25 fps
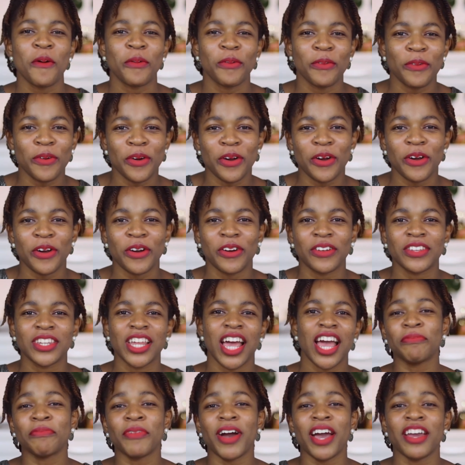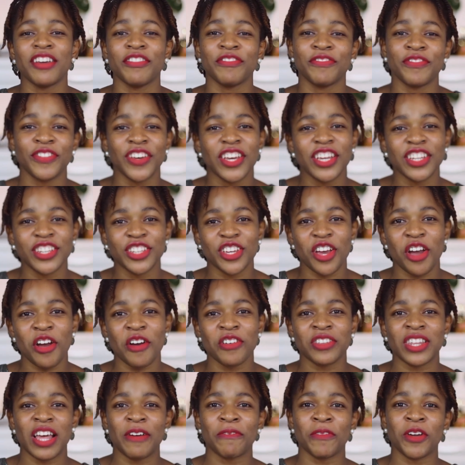world. In my
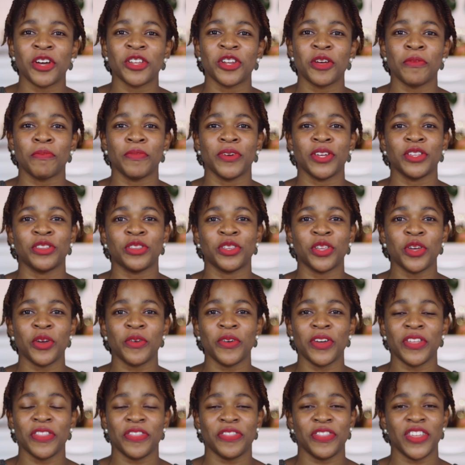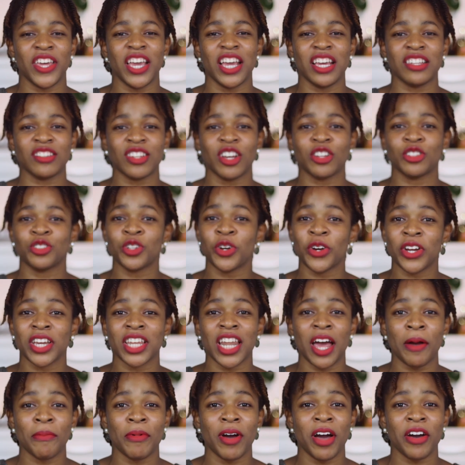videos I'm gonna be doing things or
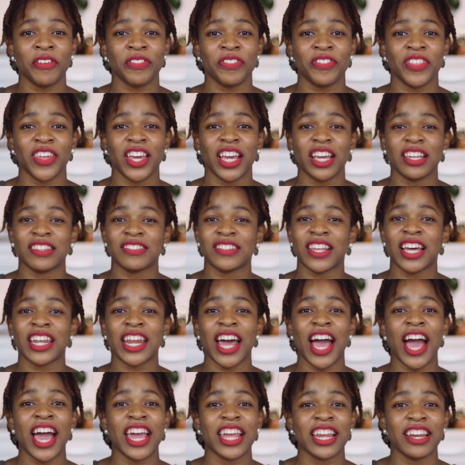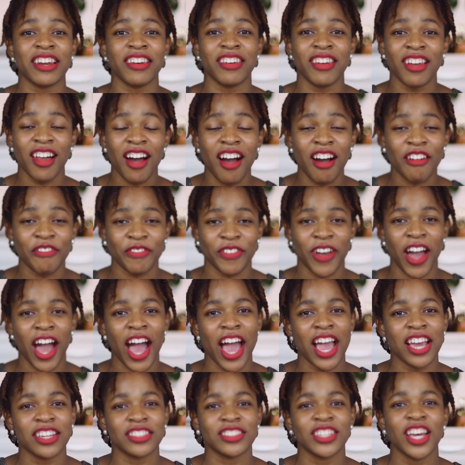talking about things that I love,
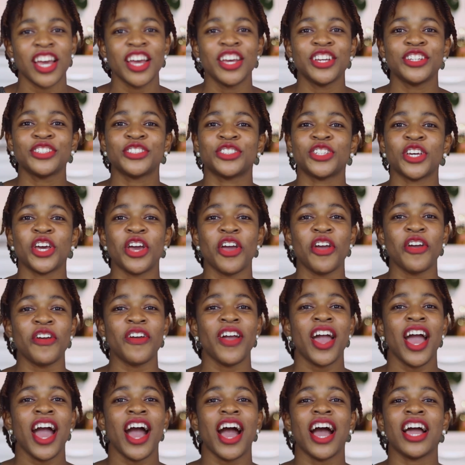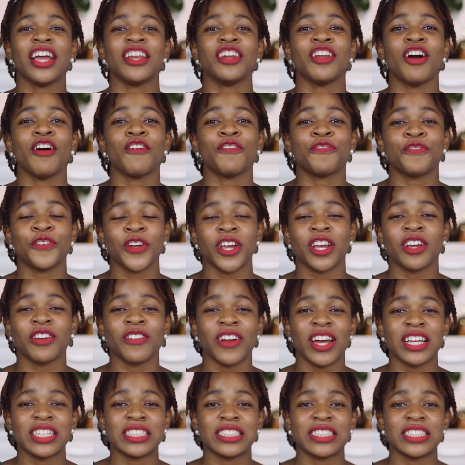guys. So I love
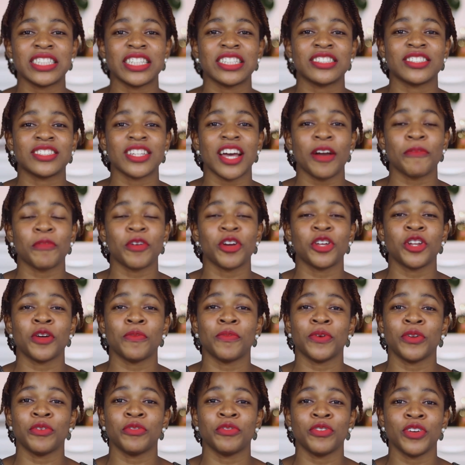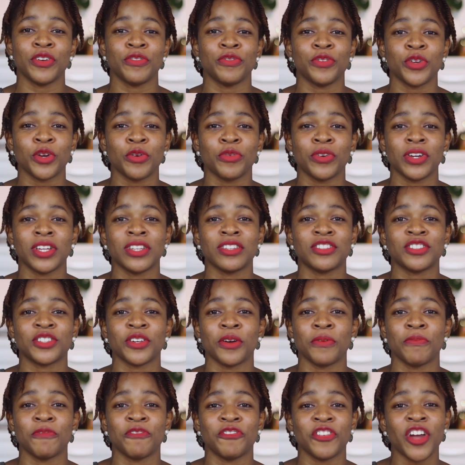fragrances, so I'm gonna be reviewing
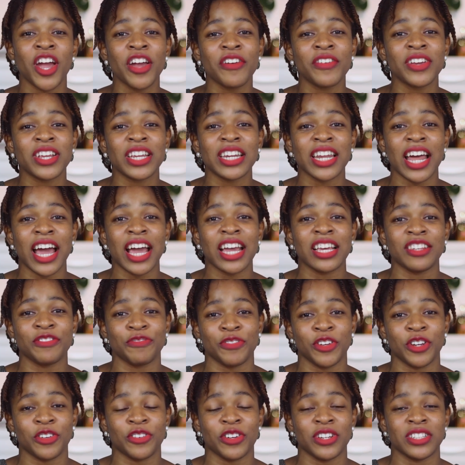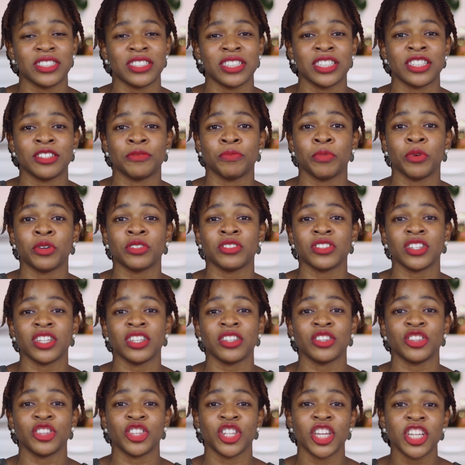some very nice fragrances, both
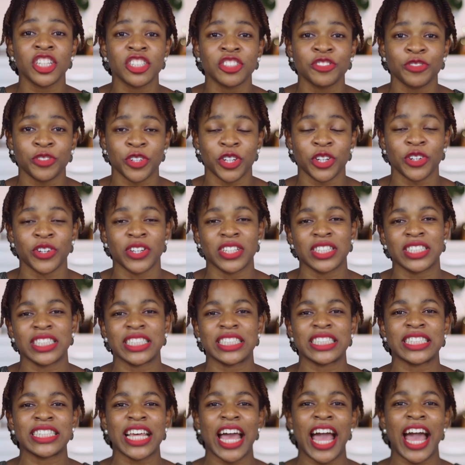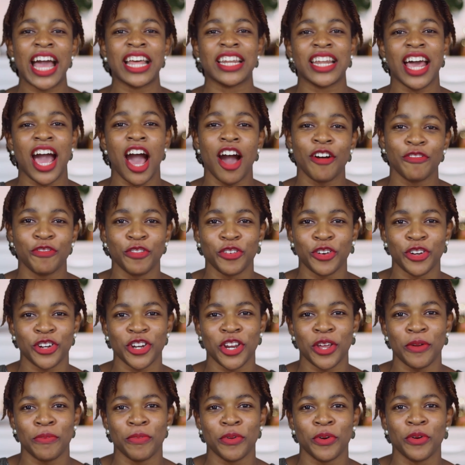in niche fragrances and
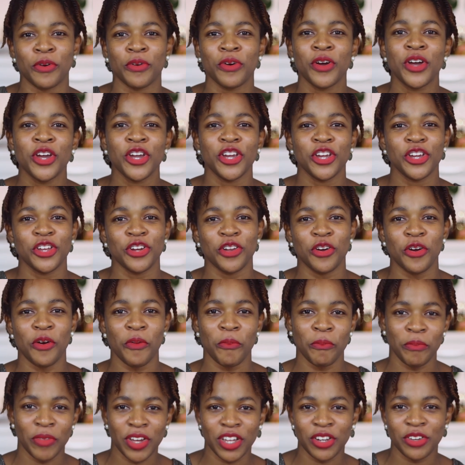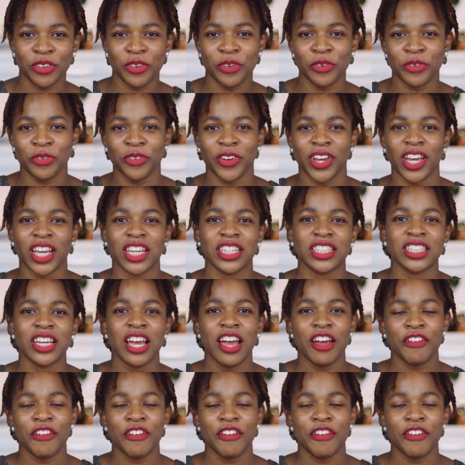affordable, you know, middle range